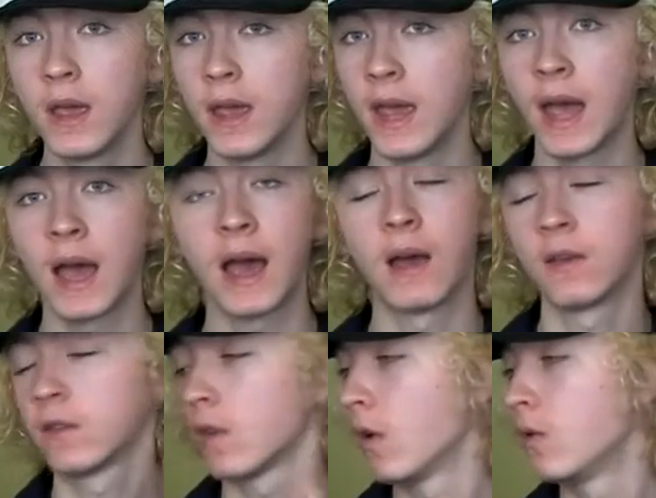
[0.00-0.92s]
It
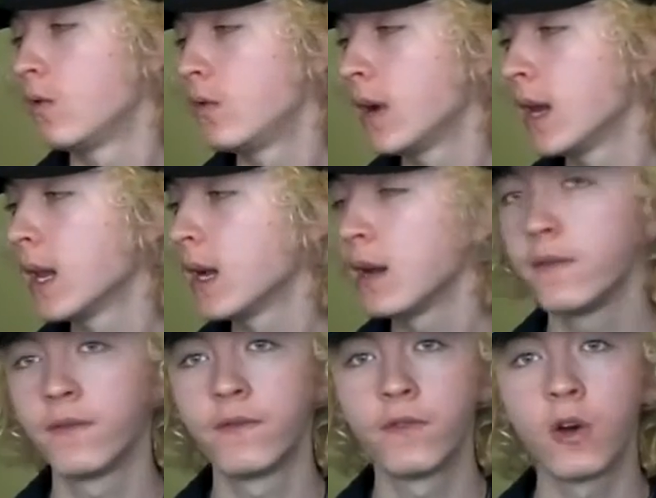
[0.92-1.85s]
has a really
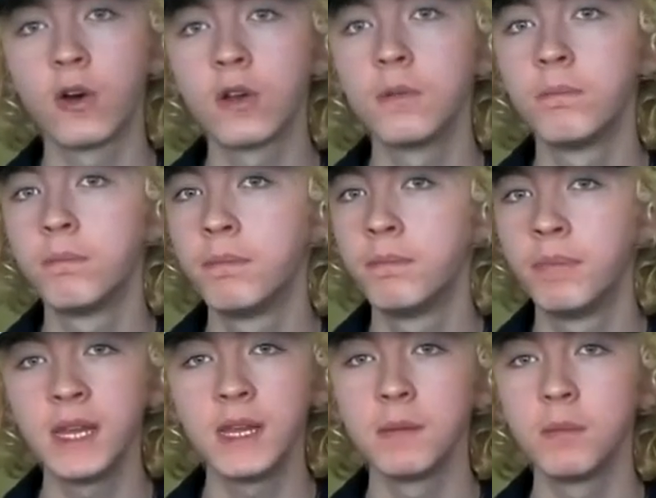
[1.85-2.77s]
fun
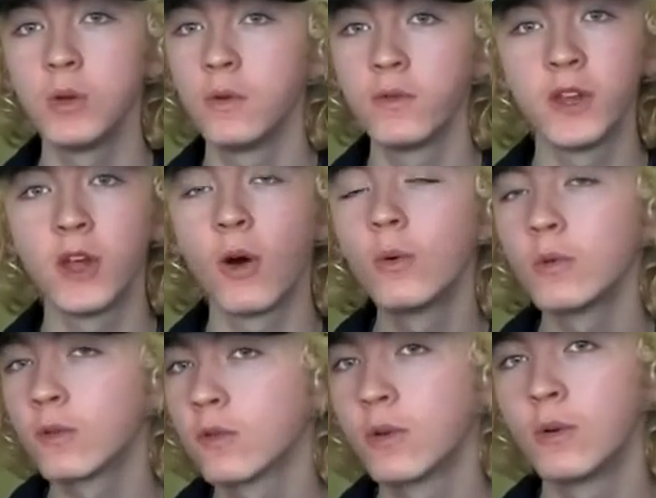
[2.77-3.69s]
B-movie
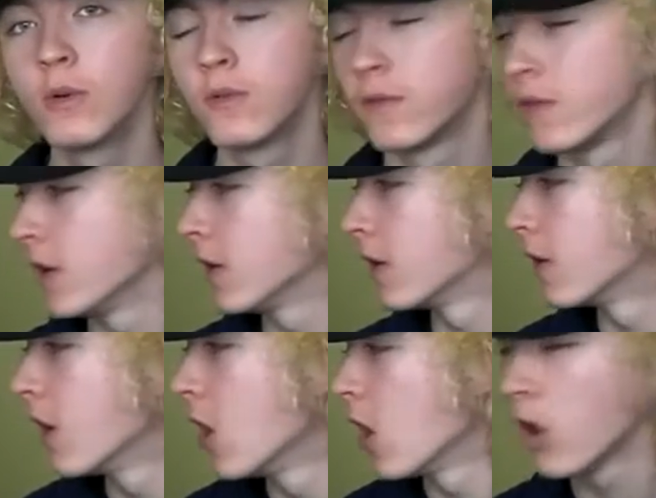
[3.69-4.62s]
old school
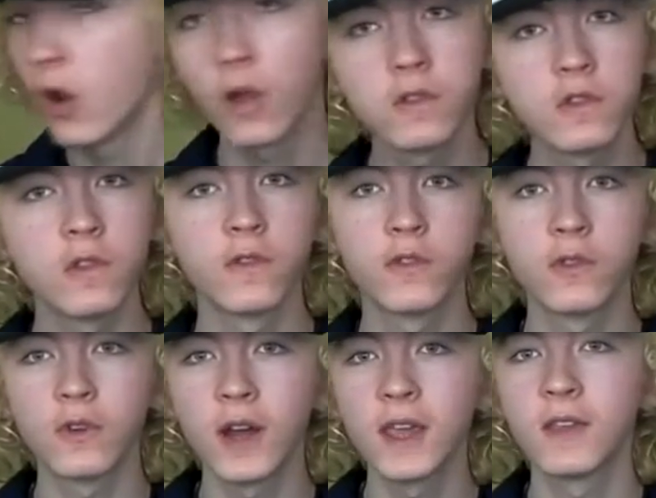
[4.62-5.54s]
feel, lots of
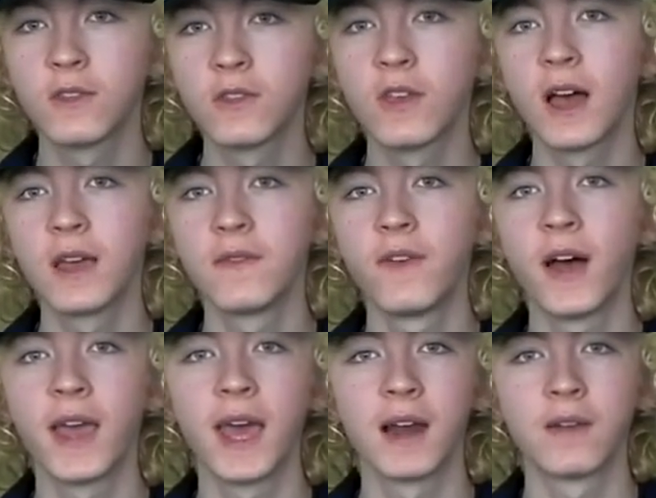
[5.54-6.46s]
great
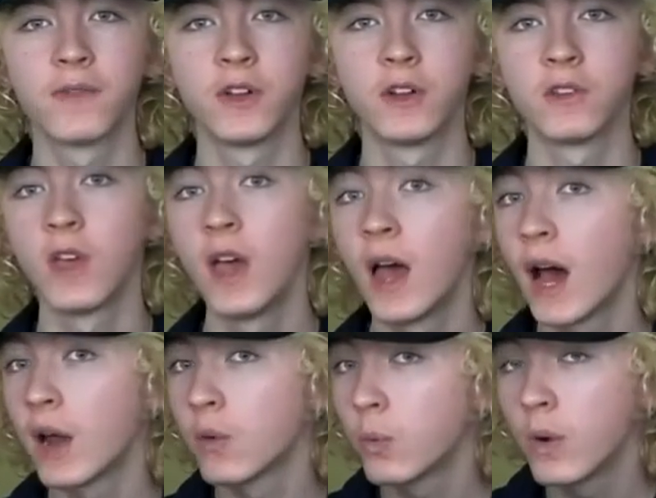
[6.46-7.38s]
sci-fi elephants,
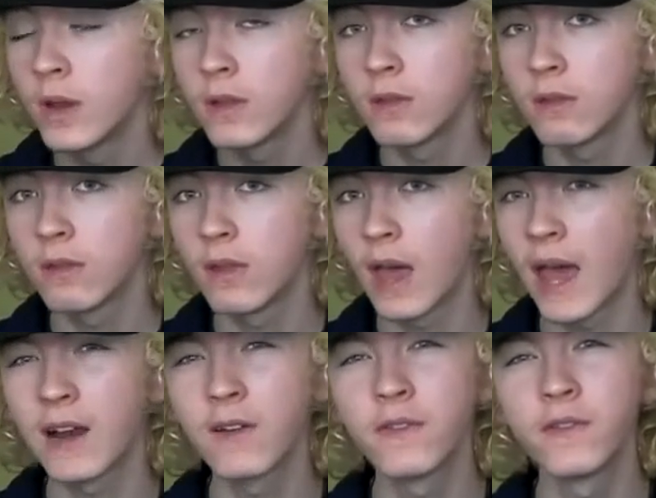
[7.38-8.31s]
and with
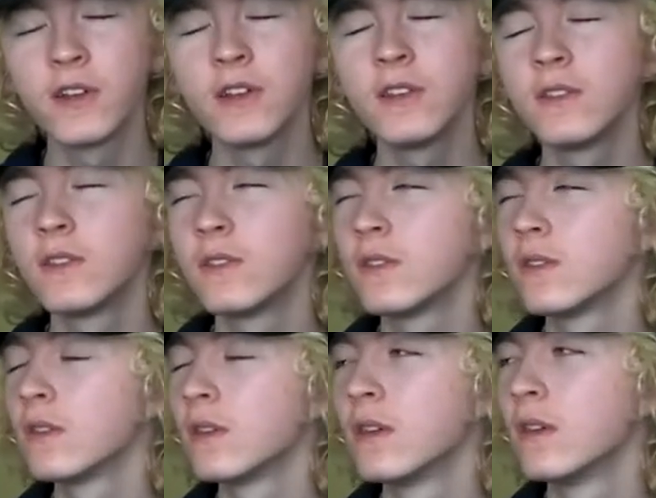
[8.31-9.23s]
elephants?